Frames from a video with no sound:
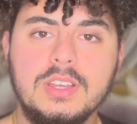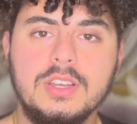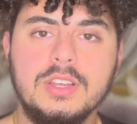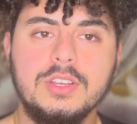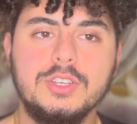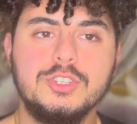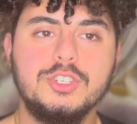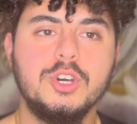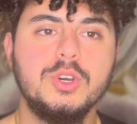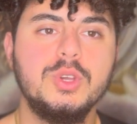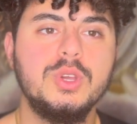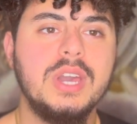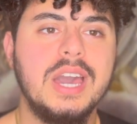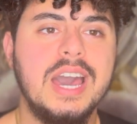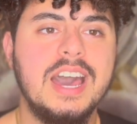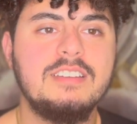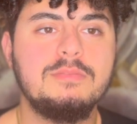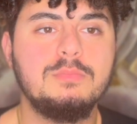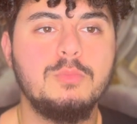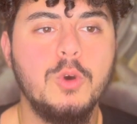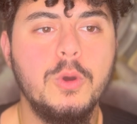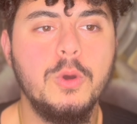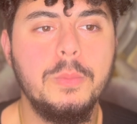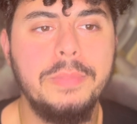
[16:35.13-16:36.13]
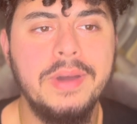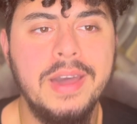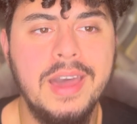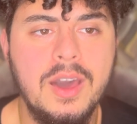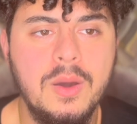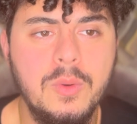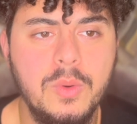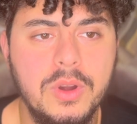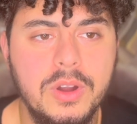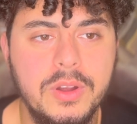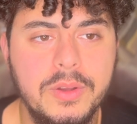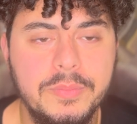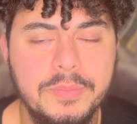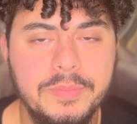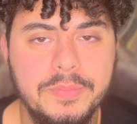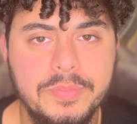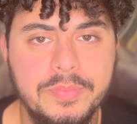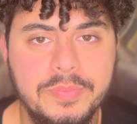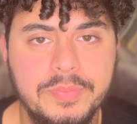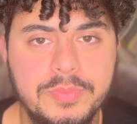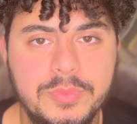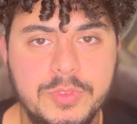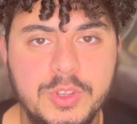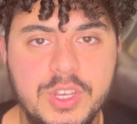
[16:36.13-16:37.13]
So you have more power.
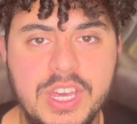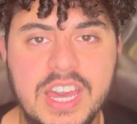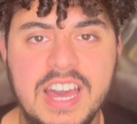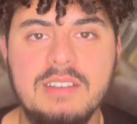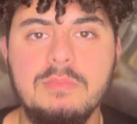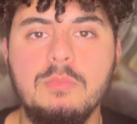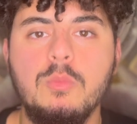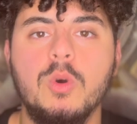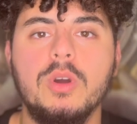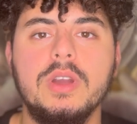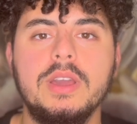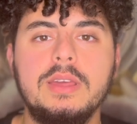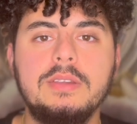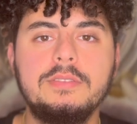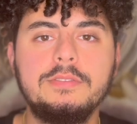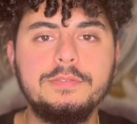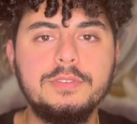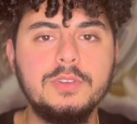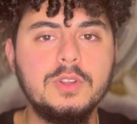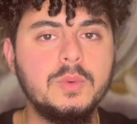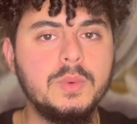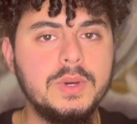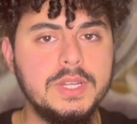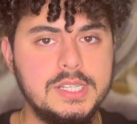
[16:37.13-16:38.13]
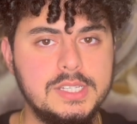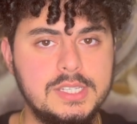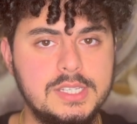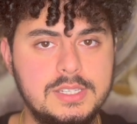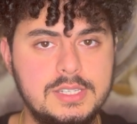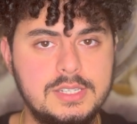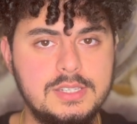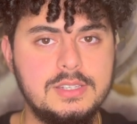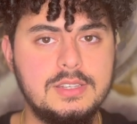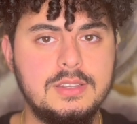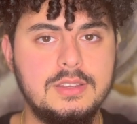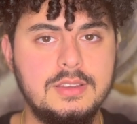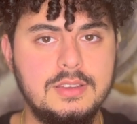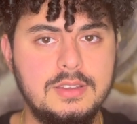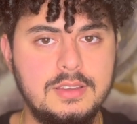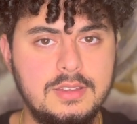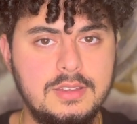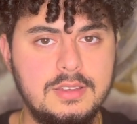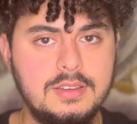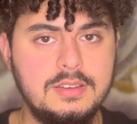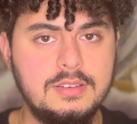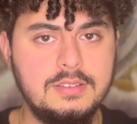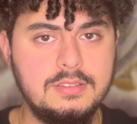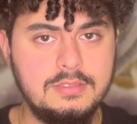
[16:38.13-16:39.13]
You have more influence,
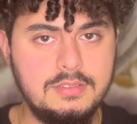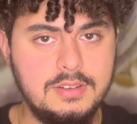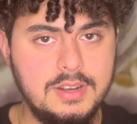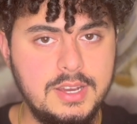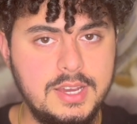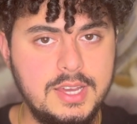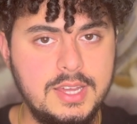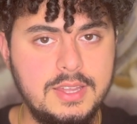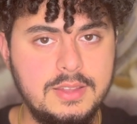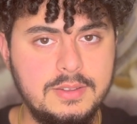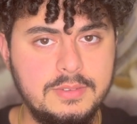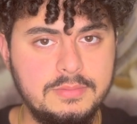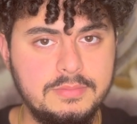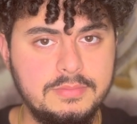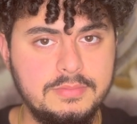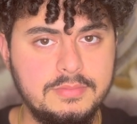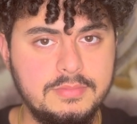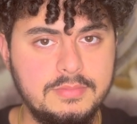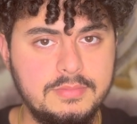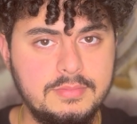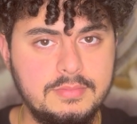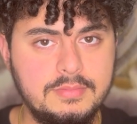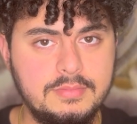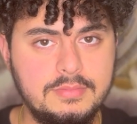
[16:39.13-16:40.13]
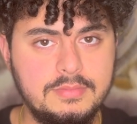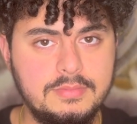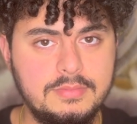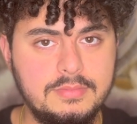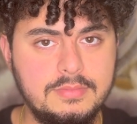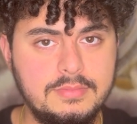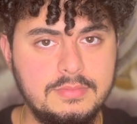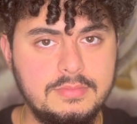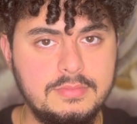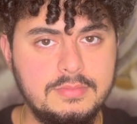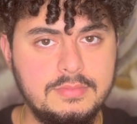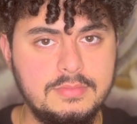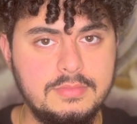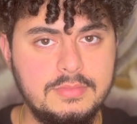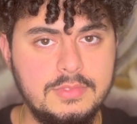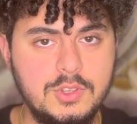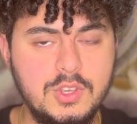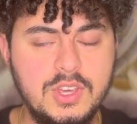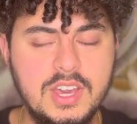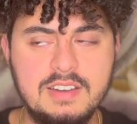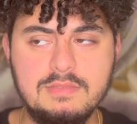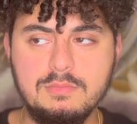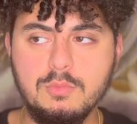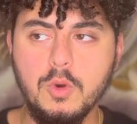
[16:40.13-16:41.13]
right?
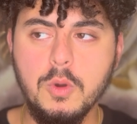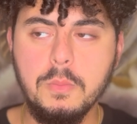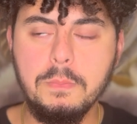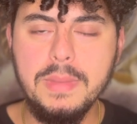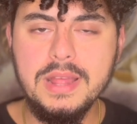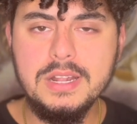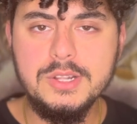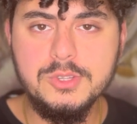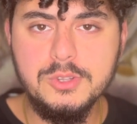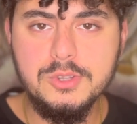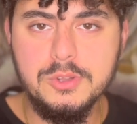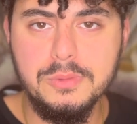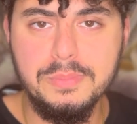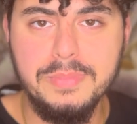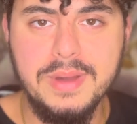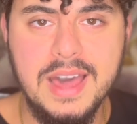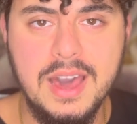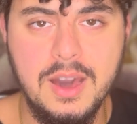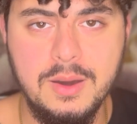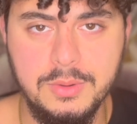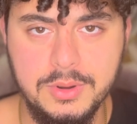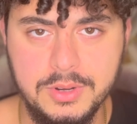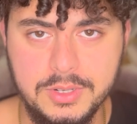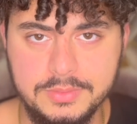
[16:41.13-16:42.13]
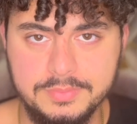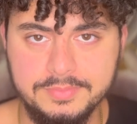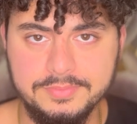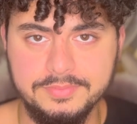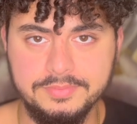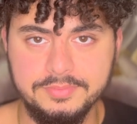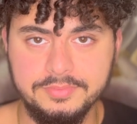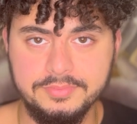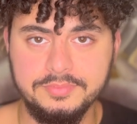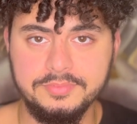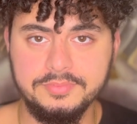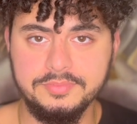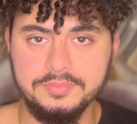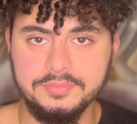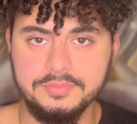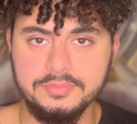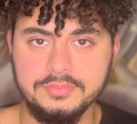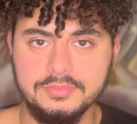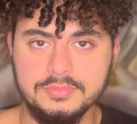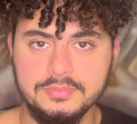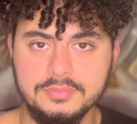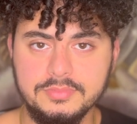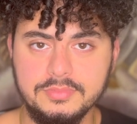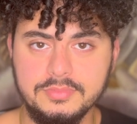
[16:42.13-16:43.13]
You have more mental power.
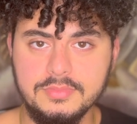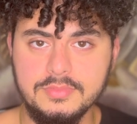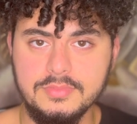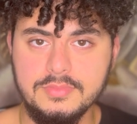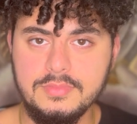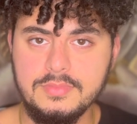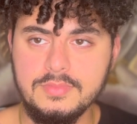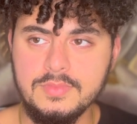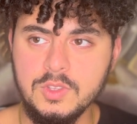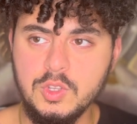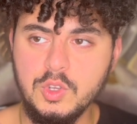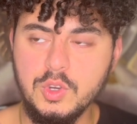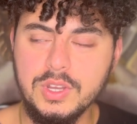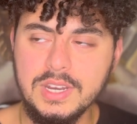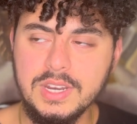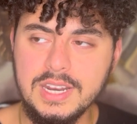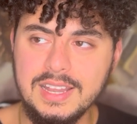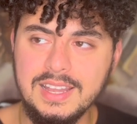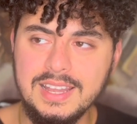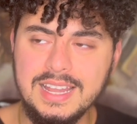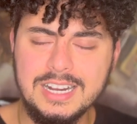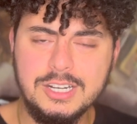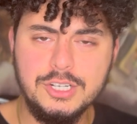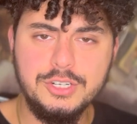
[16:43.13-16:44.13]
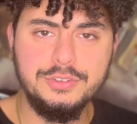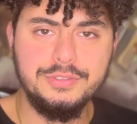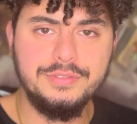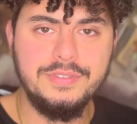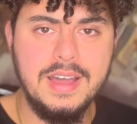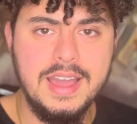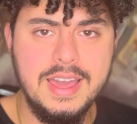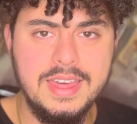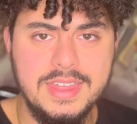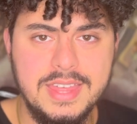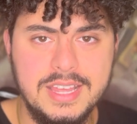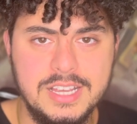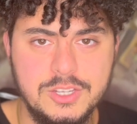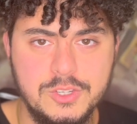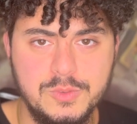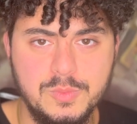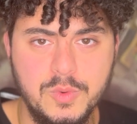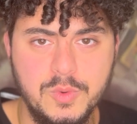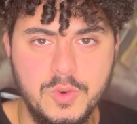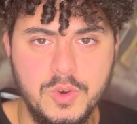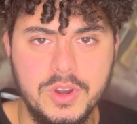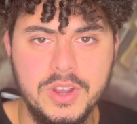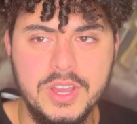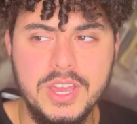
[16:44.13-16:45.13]
You can electrify things
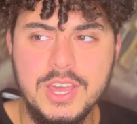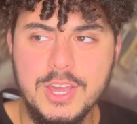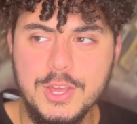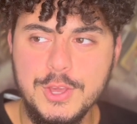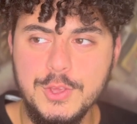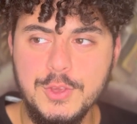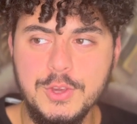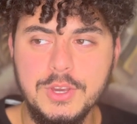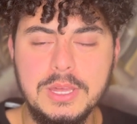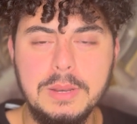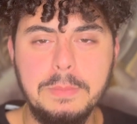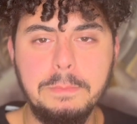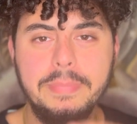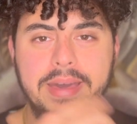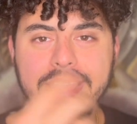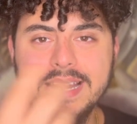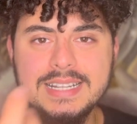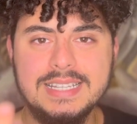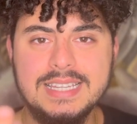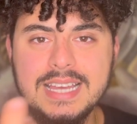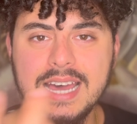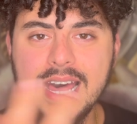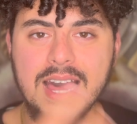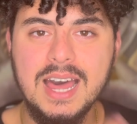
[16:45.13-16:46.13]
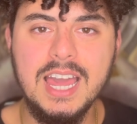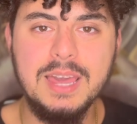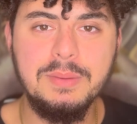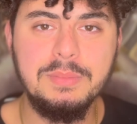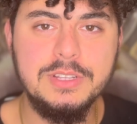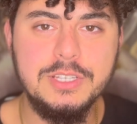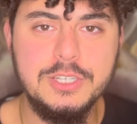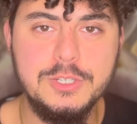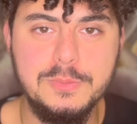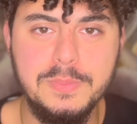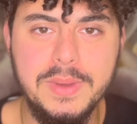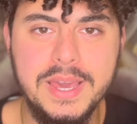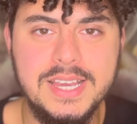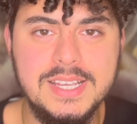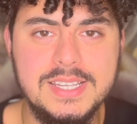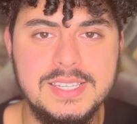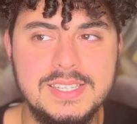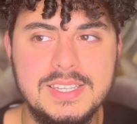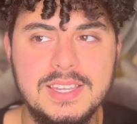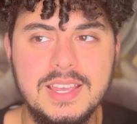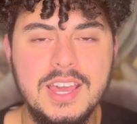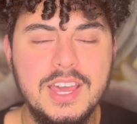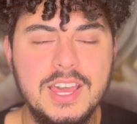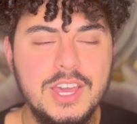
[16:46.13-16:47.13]
more. You can bend time and
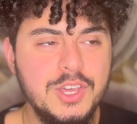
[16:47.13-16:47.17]
space.